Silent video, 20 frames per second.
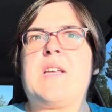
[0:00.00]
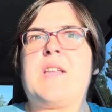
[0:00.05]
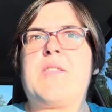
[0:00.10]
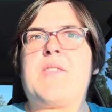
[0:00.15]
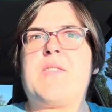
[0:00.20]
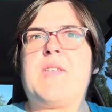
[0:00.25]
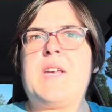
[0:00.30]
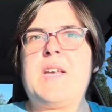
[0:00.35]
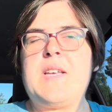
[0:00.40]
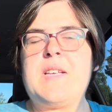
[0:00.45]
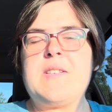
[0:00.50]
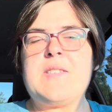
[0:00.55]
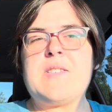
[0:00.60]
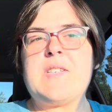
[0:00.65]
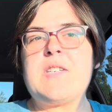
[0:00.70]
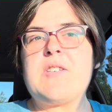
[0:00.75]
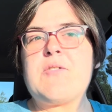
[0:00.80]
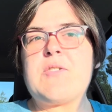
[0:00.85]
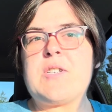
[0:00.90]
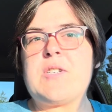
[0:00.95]
things
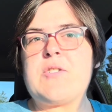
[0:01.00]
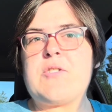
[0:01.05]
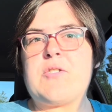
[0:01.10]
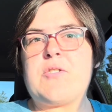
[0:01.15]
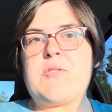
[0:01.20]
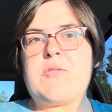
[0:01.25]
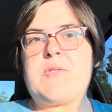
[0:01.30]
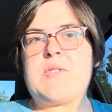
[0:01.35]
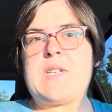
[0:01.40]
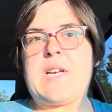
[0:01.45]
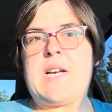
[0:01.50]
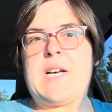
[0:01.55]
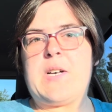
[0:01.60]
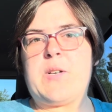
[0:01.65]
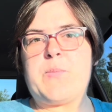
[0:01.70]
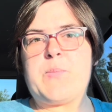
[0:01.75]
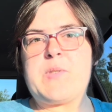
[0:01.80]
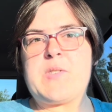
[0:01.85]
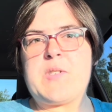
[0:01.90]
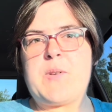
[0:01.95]
that you can do to
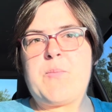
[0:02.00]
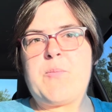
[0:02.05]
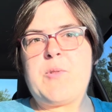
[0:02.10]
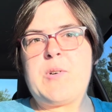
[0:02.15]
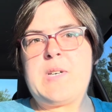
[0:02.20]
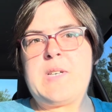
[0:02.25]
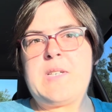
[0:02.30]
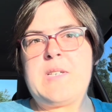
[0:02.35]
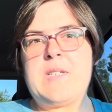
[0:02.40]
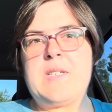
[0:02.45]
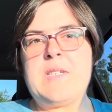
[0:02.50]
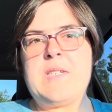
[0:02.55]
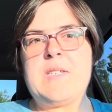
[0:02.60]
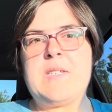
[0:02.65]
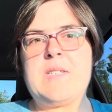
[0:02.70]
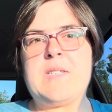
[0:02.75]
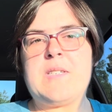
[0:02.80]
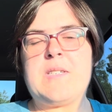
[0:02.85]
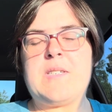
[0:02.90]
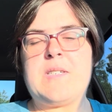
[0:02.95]
help someone
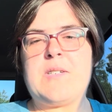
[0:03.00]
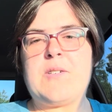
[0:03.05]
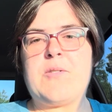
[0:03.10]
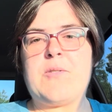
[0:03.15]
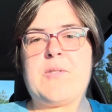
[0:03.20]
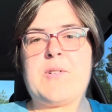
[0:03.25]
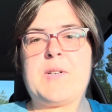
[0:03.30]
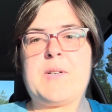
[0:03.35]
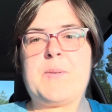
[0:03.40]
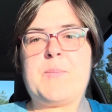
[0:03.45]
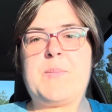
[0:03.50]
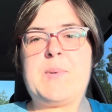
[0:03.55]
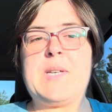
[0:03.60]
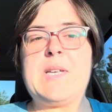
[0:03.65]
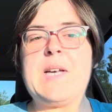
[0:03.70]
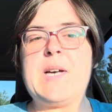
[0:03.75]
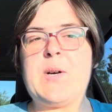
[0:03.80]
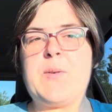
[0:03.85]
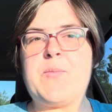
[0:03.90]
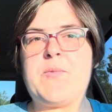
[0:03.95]
or be
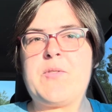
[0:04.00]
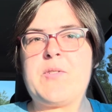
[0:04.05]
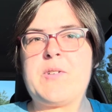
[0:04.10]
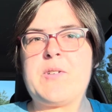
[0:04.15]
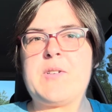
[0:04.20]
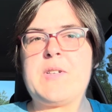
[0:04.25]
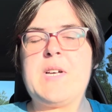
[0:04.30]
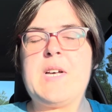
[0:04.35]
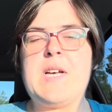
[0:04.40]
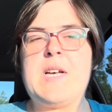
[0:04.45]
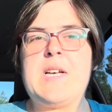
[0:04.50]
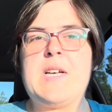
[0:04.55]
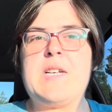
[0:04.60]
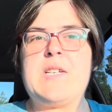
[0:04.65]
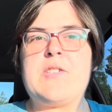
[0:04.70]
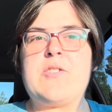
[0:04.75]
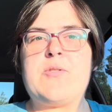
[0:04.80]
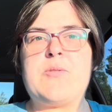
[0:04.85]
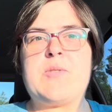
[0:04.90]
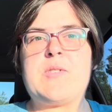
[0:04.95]
helpful
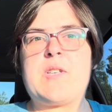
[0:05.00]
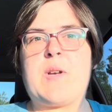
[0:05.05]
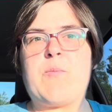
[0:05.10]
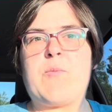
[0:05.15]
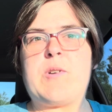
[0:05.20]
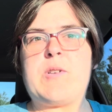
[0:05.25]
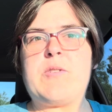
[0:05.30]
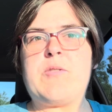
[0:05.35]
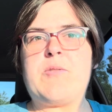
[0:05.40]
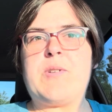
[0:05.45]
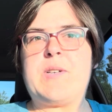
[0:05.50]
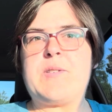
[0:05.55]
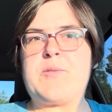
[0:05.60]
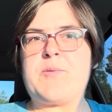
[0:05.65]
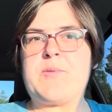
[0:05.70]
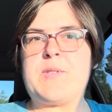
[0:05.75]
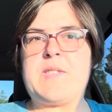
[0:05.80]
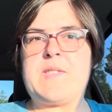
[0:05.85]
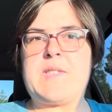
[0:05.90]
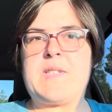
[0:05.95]
to someone who has
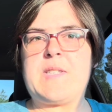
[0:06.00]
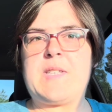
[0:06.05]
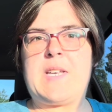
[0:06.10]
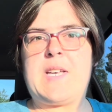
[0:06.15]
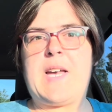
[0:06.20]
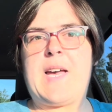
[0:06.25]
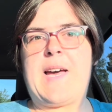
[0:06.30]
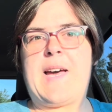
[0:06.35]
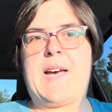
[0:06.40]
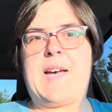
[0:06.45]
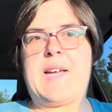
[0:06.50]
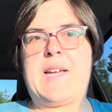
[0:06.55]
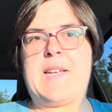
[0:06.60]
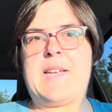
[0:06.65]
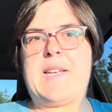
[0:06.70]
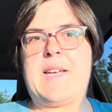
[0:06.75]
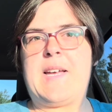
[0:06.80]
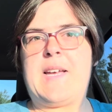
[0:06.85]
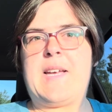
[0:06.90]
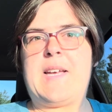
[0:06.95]
recently had
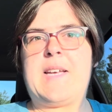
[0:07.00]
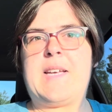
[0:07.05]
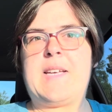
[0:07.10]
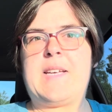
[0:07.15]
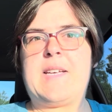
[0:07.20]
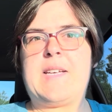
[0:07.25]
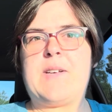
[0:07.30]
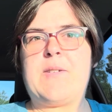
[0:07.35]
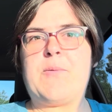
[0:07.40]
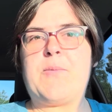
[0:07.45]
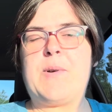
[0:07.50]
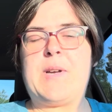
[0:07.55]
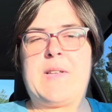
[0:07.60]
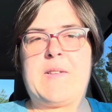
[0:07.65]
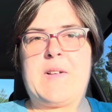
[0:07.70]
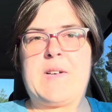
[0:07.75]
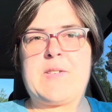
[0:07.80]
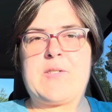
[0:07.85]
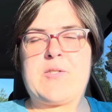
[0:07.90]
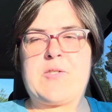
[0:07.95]
a weight
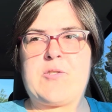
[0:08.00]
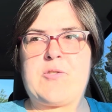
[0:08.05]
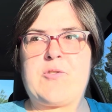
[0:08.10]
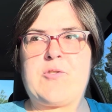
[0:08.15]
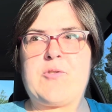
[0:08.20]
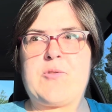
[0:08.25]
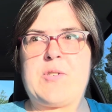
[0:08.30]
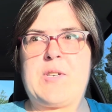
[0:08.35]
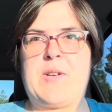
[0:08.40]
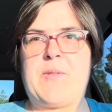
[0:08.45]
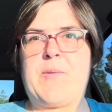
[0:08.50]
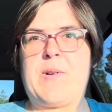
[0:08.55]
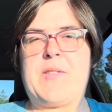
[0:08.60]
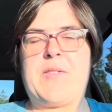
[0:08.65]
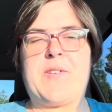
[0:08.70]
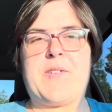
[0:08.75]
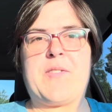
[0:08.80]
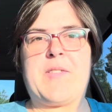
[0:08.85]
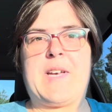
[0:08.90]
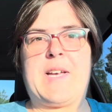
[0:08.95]
loss surgery,
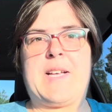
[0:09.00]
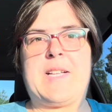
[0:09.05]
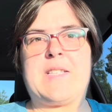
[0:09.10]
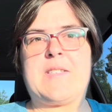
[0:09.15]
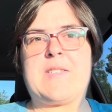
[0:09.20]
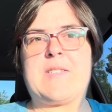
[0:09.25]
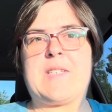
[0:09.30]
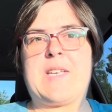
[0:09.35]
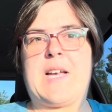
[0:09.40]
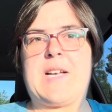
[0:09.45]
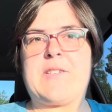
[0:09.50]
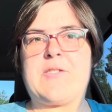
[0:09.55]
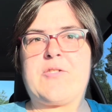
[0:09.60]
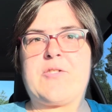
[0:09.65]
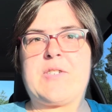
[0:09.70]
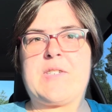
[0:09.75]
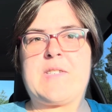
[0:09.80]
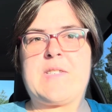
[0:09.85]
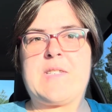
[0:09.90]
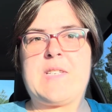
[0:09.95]
whether that's
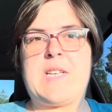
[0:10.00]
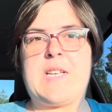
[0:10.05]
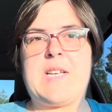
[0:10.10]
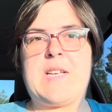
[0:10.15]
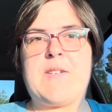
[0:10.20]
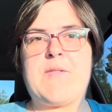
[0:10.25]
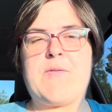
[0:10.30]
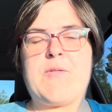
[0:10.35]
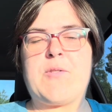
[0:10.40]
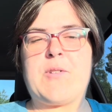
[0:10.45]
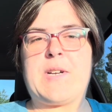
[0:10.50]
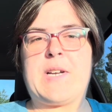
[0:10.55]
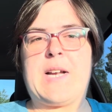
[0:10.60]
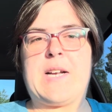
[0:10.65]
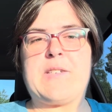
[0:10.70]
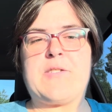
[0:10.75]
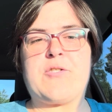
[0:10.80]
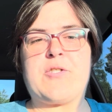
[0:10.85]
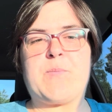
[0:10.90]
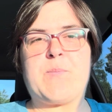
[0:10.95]
gastric sleeve or
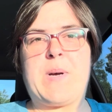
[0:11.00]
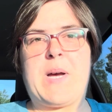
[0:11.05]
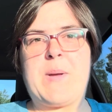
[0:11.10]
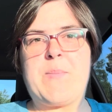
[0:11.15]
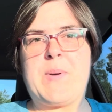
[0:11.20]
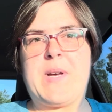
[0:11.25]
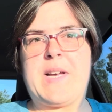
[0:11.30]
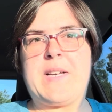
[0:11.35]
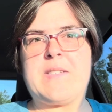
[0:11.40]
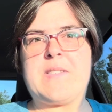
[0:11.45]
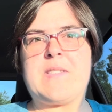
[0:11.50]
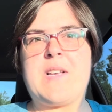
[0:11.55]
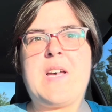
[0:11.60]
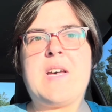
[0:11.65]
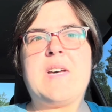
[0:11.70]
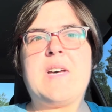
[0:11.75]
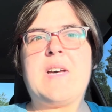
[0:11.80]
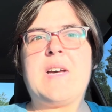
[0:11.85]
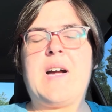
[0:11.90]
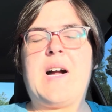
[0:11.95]
gastric bypass.
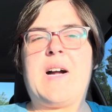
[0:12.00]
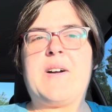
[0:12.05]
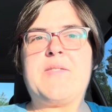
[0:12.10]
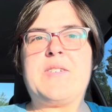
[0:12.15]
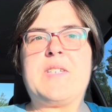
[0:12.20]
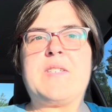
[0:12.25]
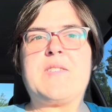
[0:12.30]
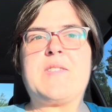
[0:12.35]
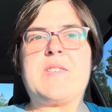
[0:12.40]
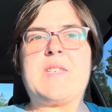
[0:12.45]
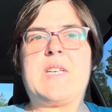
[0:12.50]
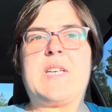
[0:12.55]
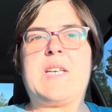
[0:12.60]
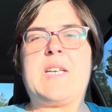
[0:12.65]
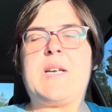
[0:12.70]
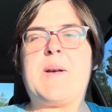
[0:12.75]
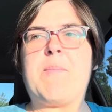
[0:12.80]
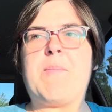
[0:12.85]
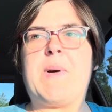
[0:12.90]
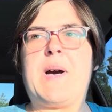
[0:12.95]

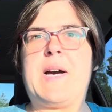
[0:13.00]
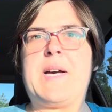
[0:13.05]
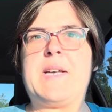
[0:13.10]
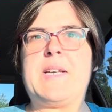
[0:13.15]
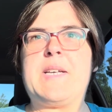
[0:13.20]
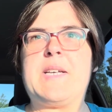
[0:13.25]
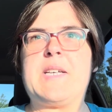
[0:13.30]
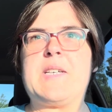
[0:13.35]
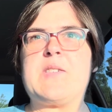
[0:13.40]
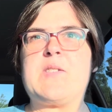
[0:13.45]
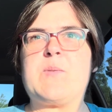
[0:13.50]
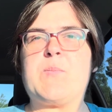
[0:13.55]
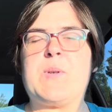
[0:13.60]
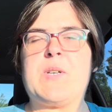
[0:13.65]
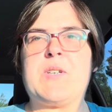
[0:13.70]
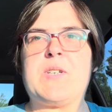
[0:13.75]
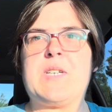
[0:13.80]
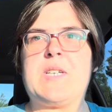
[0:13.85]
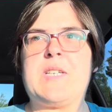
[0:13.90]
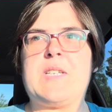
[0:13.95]
Obviously, my
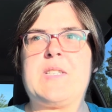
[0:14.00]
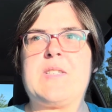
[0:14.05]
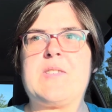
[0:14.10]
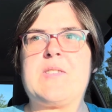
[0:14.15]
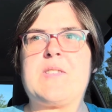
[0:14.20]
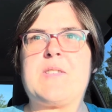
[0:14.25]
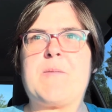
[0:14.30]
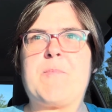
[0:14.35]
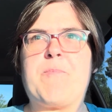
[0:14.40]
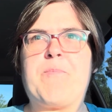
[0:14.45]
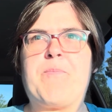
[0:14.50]
experience